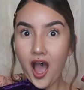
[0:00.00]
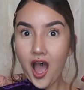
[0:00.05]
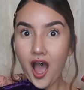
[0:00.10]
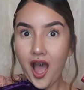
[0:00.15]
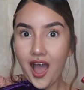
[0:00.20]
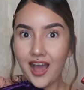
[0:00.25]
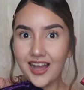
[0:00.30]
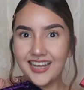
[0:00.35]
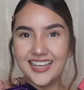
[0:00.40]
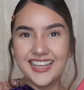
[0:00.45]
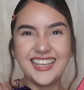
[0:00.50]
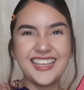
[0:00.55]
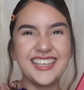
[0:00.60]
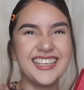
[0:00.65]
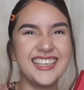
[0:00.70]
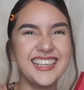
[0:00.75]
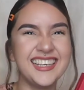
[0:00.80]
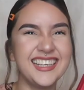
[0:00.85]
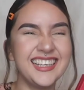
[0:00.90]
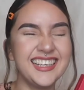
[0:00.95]

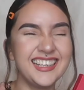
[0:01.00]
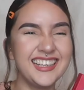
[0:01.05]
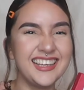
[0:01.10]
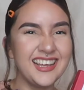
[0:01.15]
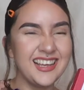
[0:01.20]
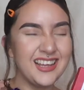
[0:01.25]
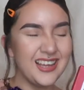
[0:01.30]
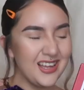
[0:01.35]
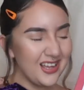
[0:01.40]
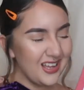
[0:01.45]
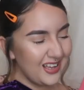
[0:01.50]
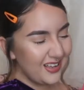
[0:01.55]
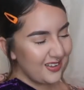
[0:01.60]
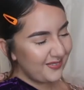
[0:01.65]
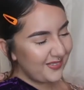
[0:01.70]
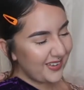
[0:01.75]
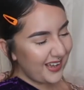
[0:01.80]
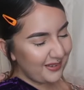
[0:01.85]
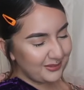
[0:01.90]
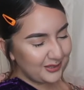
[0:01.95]
But
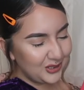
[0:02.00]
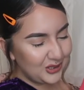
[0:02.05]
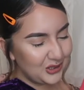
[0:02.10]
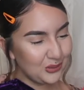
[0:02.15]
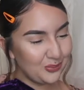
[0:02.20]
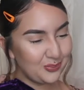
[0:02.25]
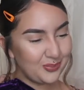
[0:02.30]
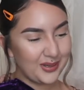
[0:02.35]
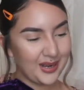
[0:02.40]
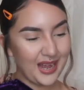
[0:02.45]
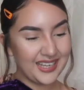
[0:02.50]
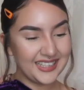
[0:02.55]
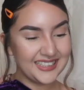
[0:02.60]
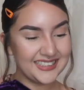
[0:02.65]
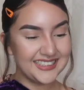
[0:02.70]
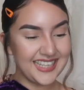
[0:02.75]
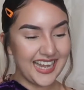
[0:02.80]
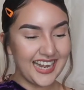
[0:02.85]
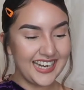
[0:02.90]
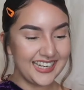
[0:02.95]
I'm super
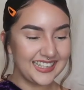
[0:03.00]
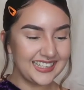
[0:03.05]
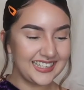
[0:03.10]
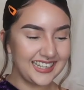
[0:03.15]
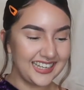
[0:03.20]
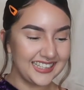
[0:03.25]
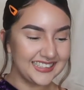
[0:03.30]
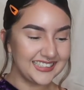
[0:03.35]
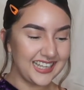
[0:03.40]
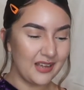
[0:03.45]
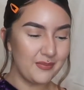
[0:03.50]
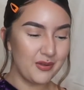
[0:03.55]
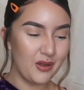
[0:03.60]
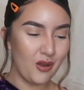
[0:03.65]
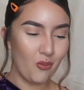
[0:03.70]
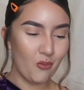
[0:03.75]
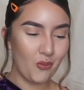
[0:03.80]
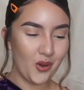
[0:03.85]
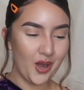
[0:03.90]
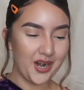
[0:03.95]
excited, guys. I've been
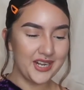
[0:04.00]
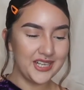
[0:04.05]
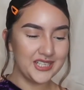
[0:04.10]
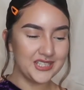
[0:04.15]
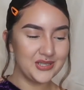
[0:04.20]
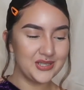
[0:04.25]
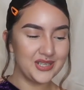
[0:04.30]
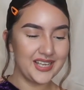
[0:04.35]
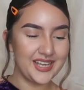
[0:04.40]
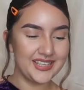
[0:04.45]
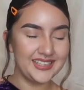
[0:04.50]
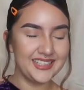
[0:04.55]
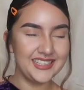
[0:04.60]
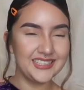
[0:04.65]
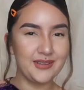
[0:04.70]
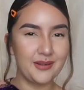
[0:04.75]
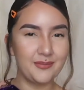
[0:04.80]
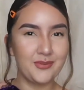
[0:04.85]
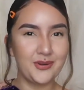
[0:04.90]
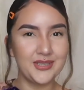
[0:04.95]
wanting to get these.
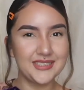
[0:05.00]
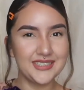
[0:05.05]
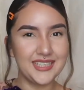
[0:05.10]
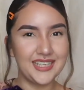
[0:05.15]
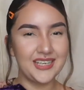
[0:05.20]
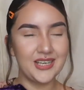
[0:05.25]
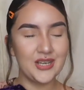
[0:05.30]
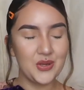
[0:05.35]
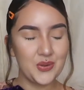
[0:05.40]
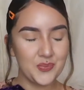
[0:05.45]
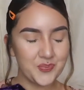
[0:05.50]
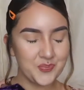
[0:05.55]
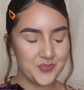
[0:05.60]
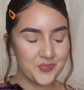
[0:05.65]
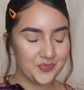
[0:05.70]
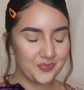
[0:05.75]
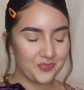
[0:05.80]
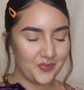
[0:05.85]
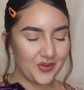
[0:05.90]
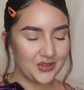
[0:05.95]
I'm always like,
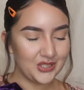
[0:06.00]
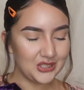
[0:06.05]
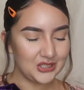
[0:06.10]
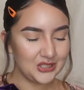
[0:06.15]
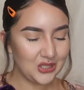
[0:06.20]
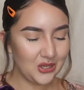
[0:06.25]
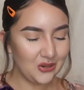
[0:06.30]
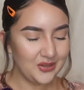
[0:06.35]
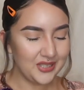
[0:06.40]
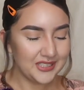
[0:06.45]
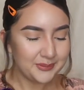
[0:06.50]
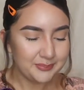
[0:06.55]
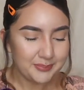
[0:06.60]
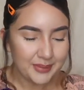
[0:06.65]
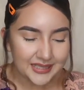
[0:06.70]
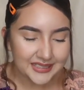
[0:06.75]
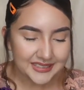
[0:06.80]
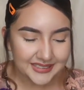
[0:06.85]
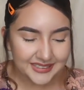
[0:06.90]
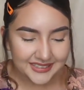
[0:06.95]
they're so
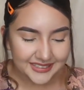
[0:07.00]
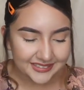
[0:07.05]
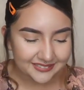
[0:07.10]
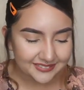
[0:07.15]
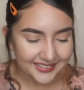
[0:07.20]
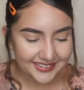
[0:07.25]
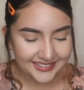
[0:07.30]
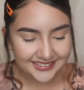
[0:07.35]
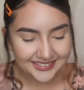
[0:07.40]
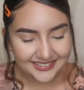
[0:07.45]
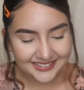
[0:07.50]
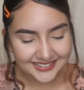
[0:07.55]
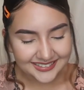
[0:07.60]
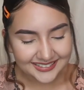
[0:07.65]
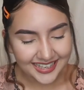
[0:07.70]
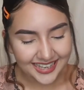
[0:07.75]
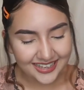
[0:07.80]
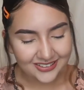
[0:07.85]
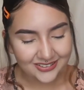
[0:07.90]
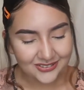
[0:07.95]
expensive. Like,
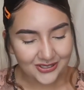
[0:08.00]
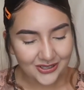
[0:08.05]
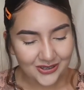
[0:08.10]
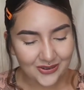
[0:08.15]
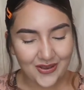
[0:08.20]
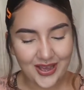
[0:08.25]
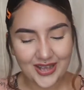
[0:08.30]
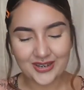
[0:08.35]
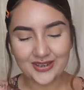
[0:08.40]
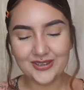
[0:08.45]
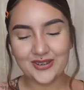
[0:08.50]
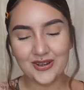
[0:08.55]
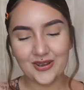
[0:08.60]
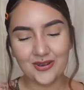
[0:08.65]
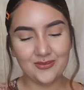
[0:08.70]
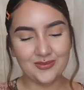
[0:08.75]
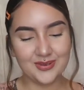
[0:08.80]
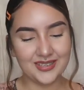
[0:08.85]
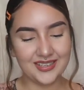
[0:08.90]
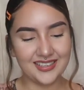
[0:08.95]
I don't know,
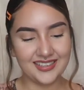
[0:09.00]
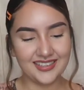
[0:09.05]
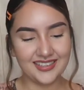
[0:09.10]
but